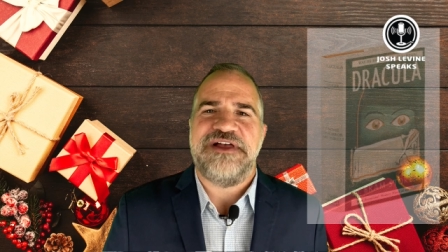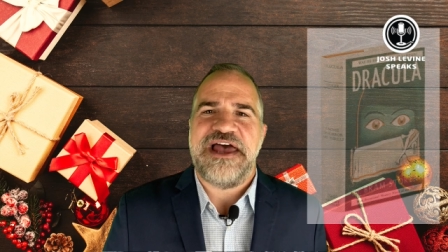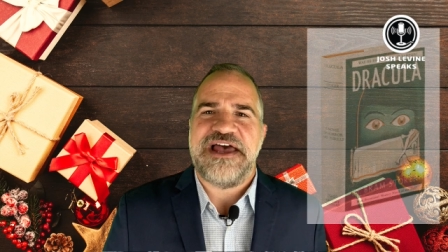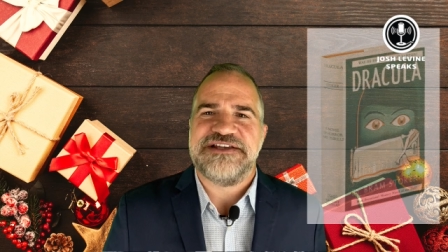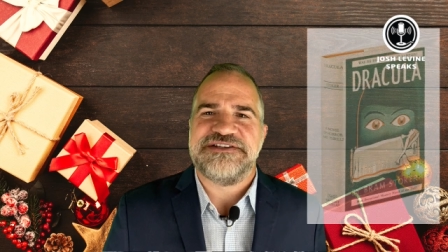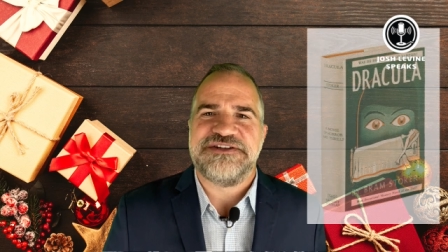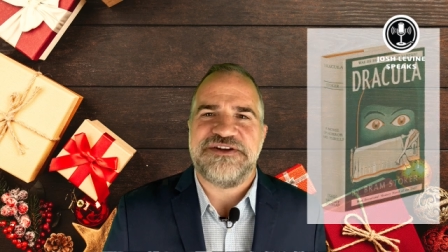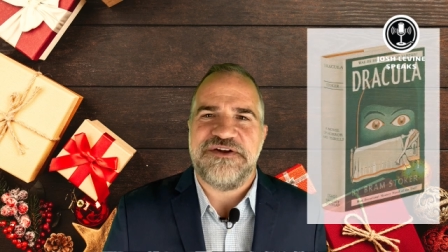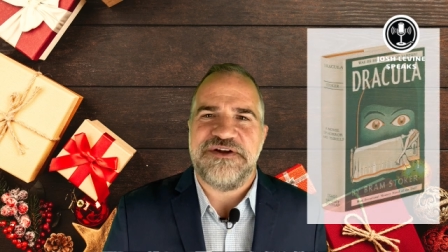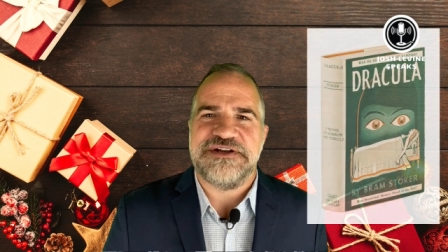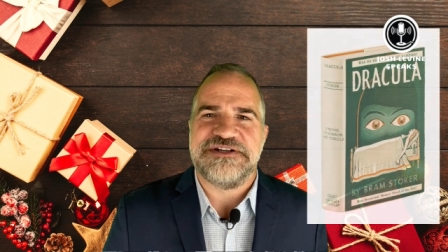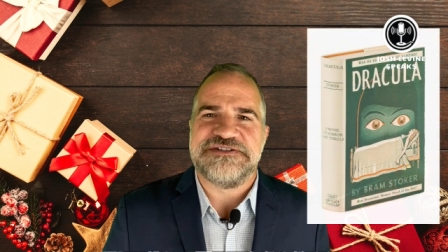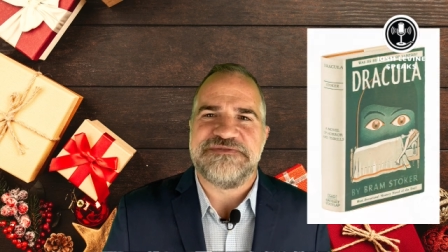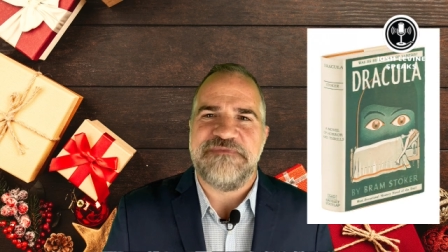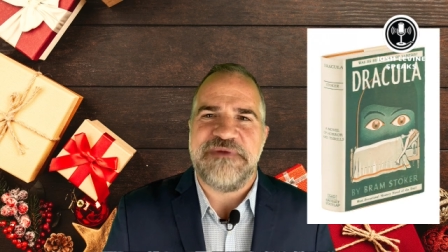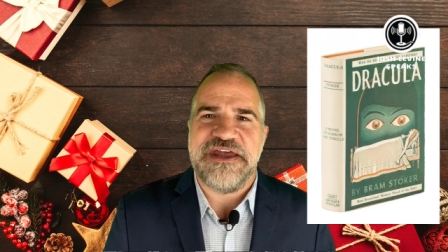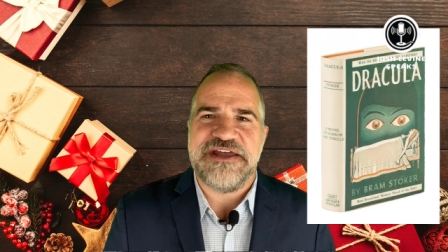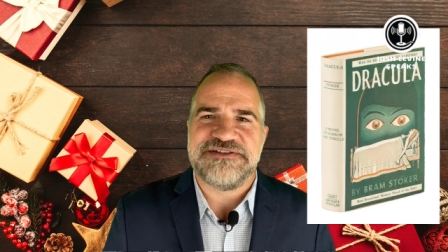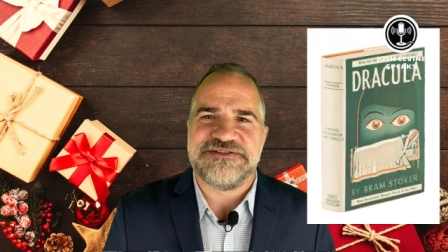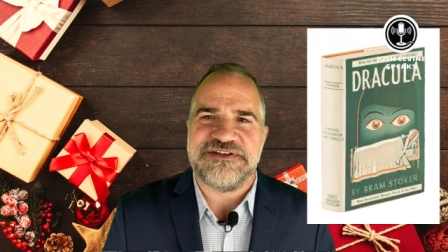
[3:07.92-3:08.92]
has it on his
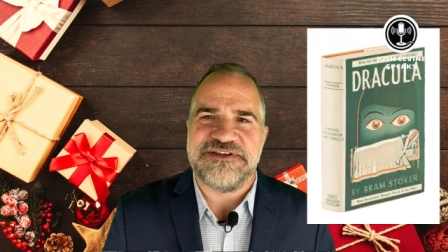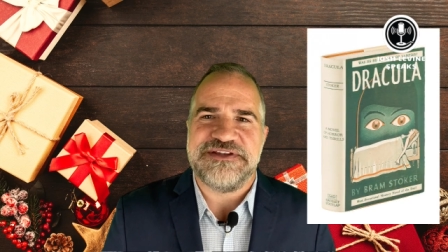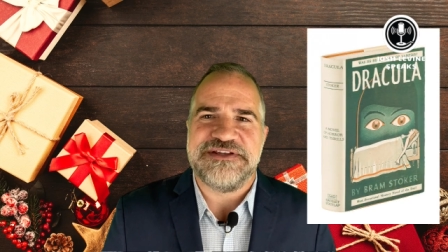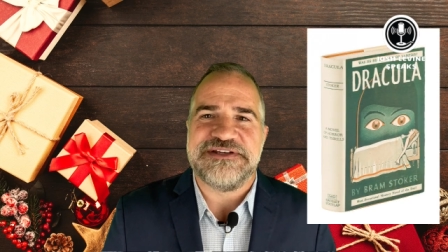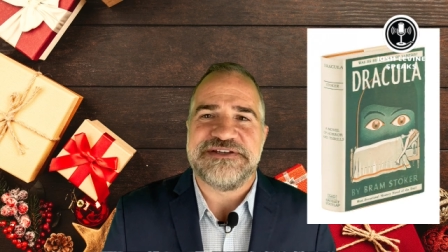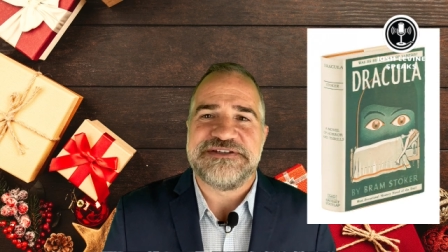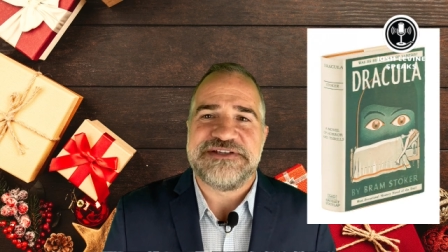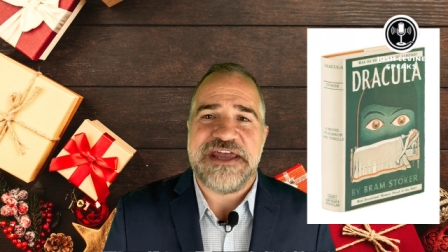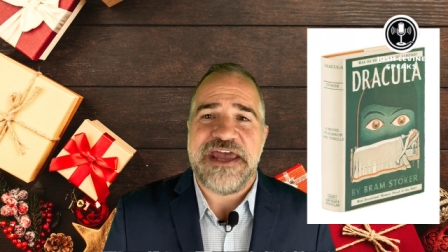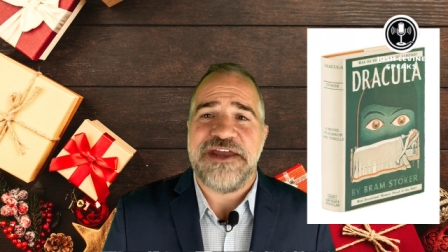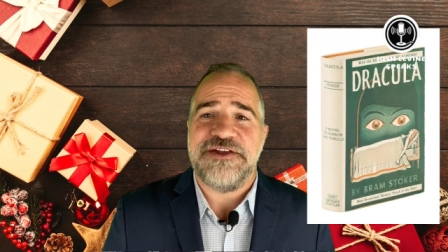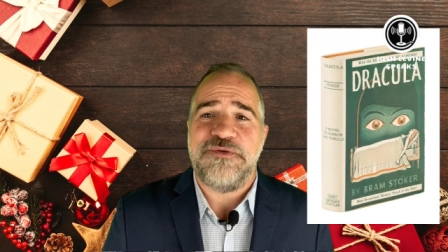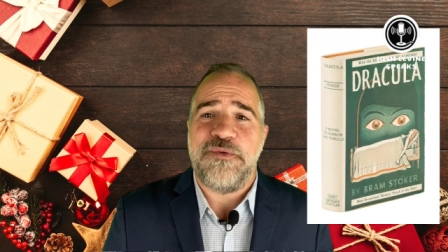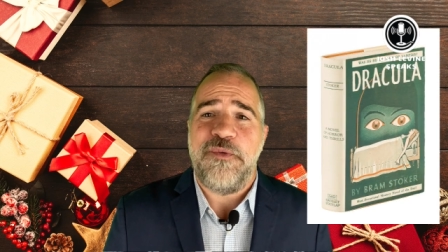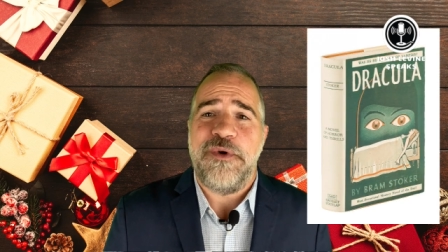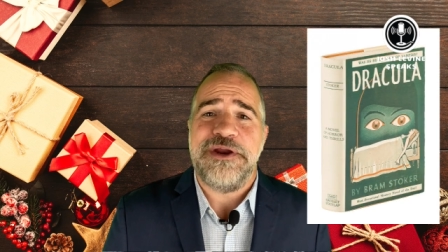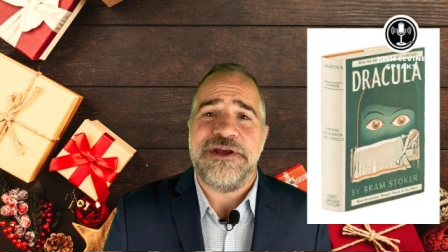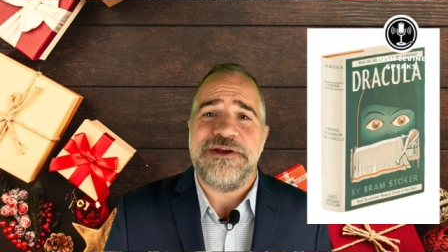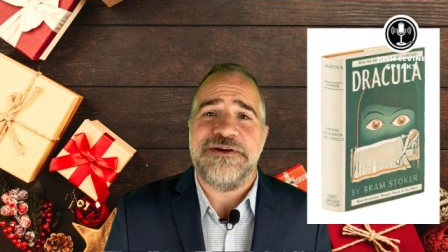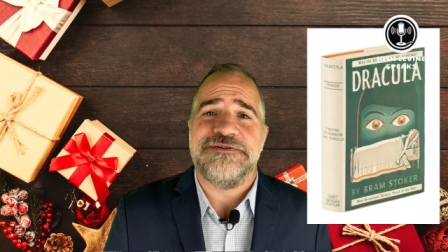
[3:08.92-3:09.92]
mantle to this day,
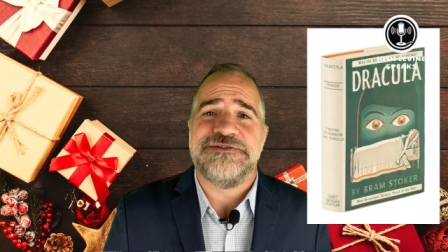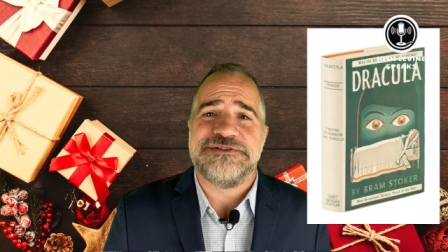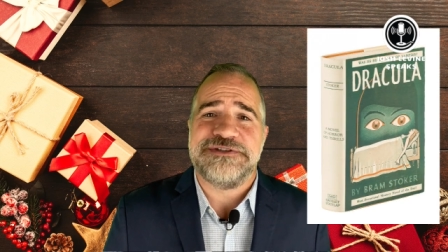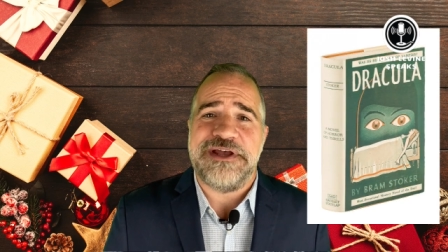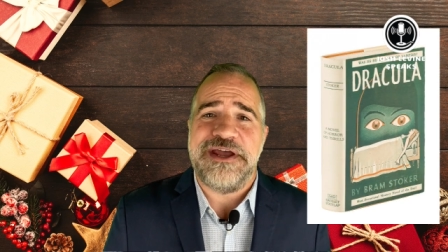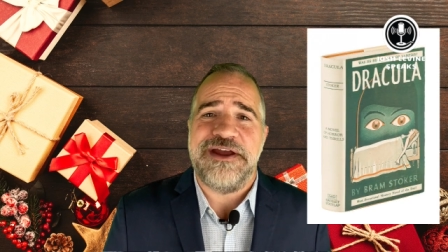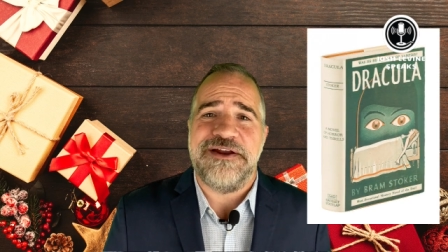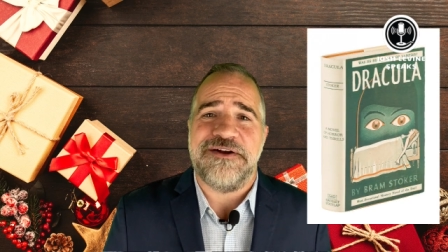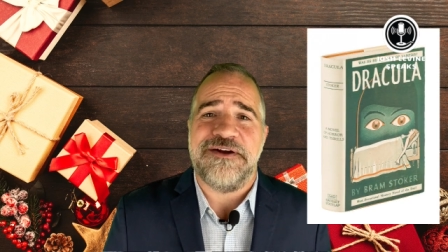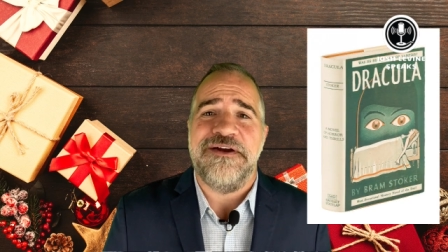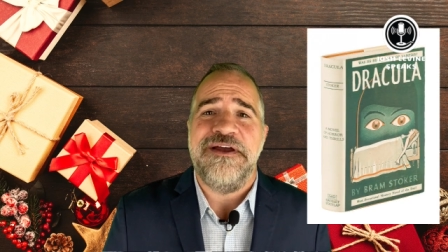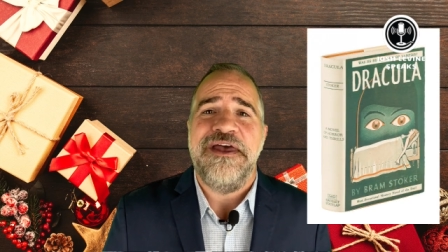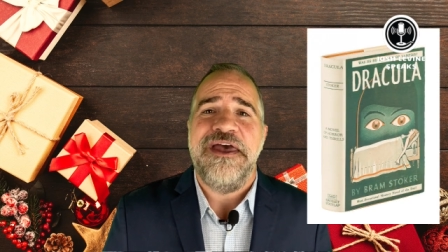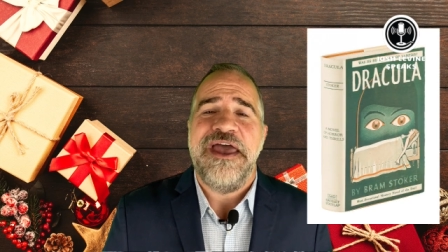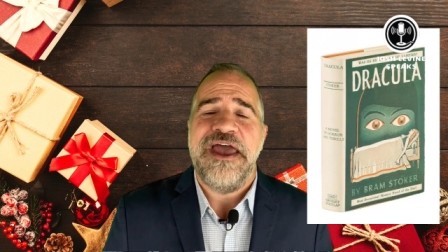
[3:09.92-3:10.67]
20 years later,